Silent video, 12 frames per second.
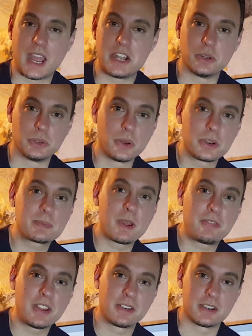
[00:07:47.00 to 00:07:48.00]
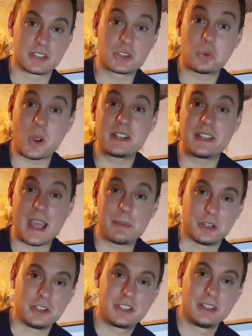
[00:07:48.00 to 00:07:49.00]
and you'll notice my finger is quite
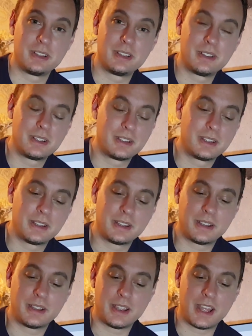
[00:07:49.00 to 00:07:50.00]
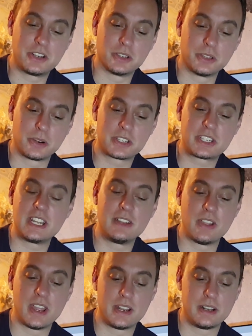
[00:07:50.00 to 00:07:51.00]
damaged. And you'll notice
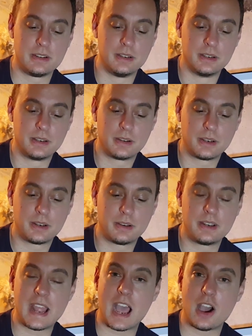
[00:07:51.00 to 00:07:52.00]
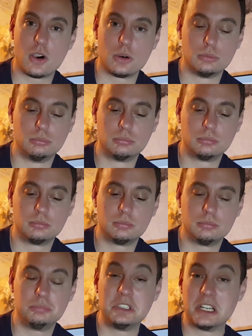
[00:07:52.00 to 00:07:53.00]
even now,
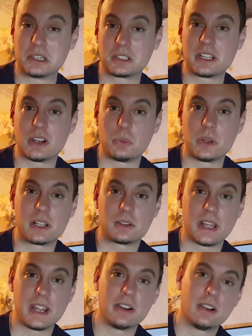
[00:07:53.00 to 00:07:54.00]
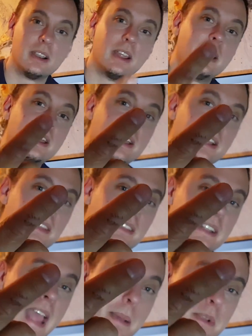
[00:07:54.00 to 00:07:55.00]
nearly a week later,
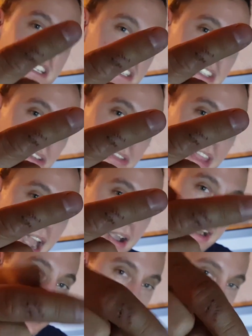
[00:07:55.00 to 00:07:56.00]
the damage is still there. It